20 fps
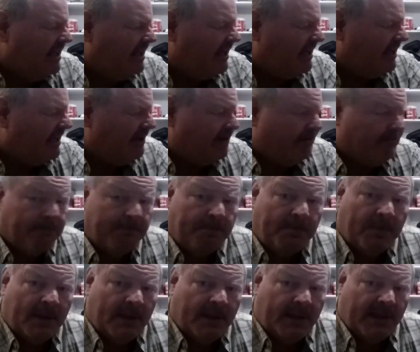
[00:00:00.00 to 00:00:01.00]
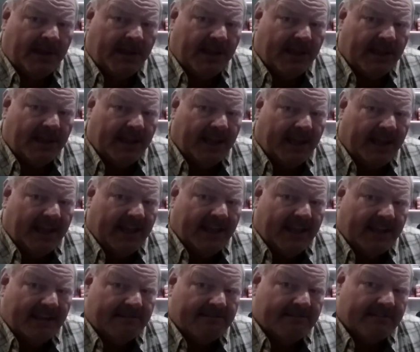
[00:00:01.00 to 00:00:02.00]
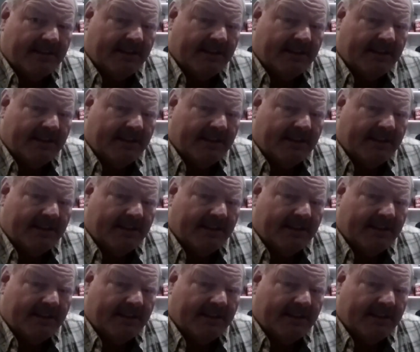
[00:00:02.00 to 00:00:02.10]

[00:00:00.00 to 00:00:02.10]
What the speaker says: And